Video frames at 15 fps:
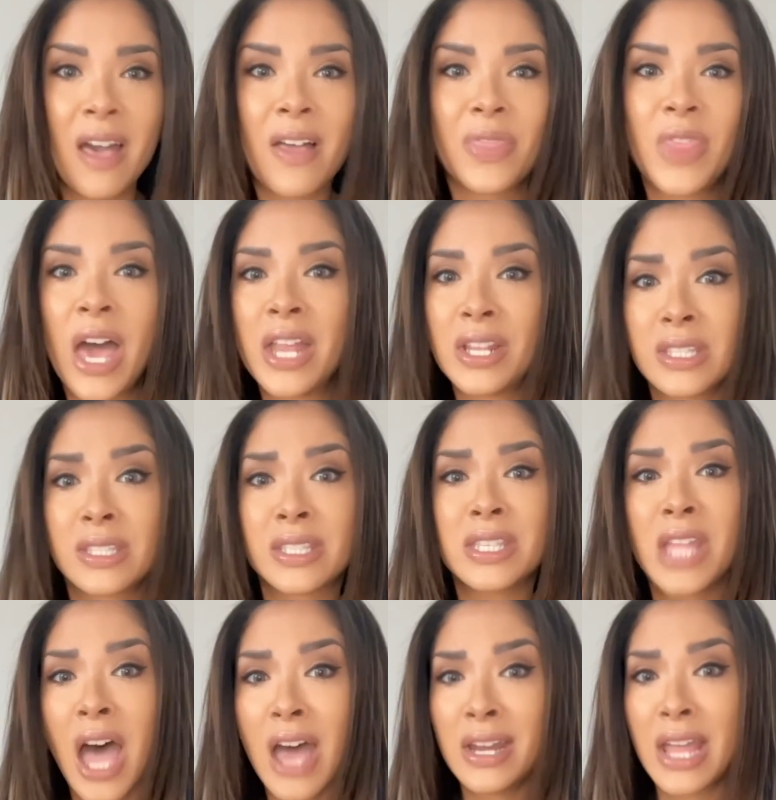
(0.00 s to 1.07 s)
that's
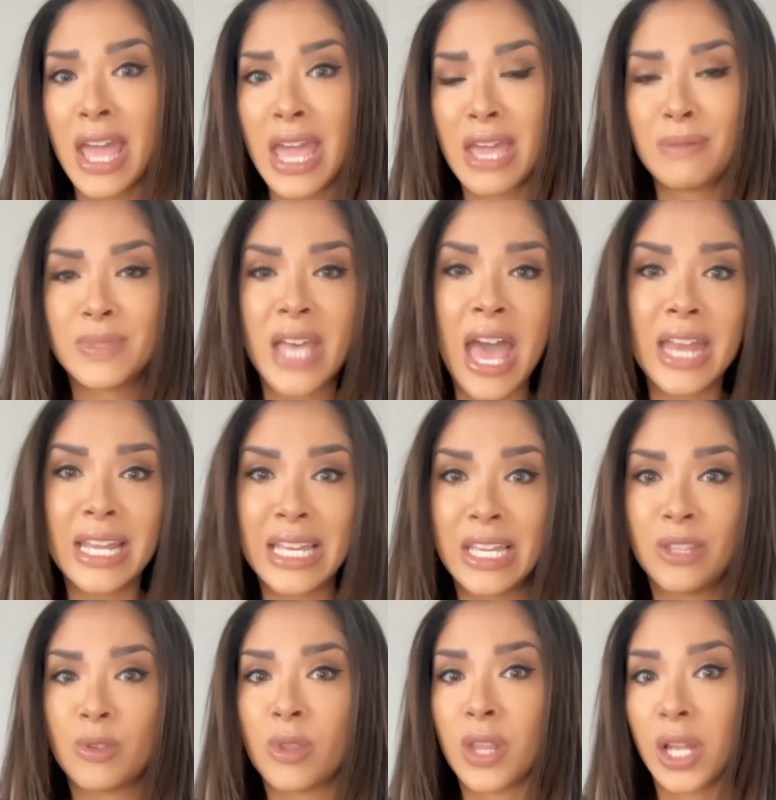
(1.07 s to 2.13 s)
not aimed at
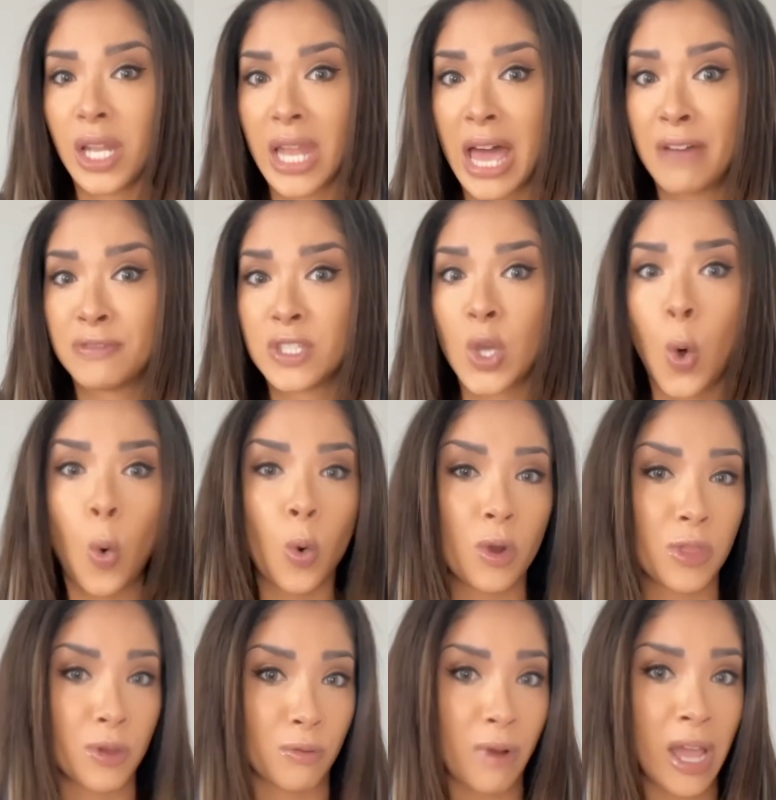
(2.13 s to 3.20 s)
either the left or
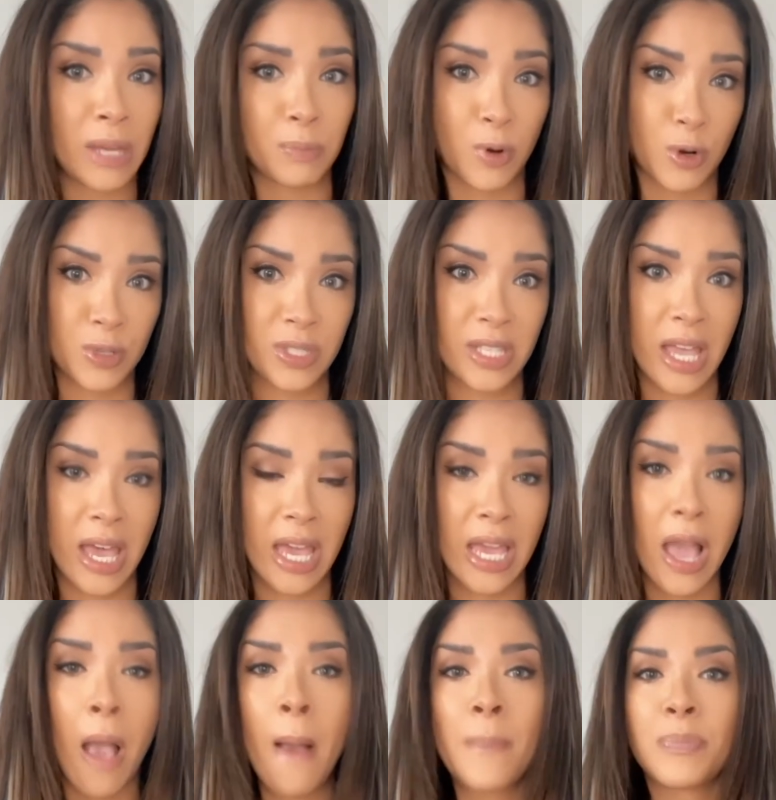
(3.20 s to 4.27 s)
the right per se,